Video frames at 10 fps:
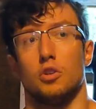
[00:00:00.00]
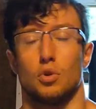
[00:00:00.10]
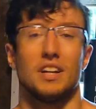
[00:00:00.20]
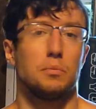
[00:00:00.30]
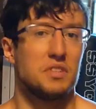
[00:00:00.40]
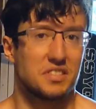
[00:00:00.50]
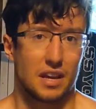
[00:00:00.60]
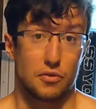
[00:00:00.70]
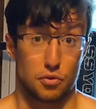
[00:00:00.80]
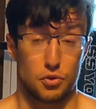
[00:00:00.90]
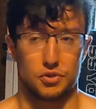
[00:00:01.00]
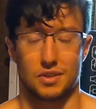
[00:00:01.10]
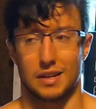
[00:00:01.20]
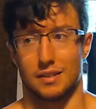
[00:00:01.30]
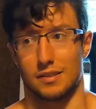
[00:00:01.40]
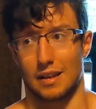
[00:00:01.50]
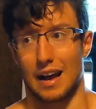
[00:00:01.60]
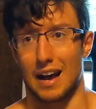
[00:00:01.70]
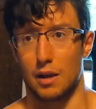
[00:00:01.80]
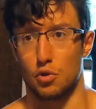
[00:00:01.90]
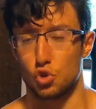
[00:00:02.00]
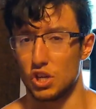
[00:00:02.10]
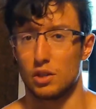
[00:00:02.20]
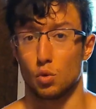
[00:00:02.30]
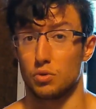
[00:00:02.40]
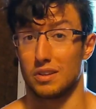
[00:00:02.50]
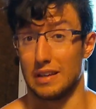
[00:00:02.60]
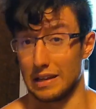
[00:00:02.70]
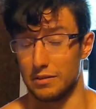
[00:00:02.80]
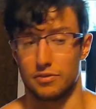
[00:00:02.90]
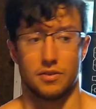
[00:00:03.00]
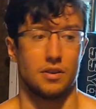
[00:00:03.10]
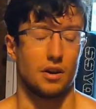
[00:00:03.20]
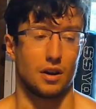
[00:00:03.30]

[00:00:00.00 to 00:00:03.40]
So let me say first that I usually don't give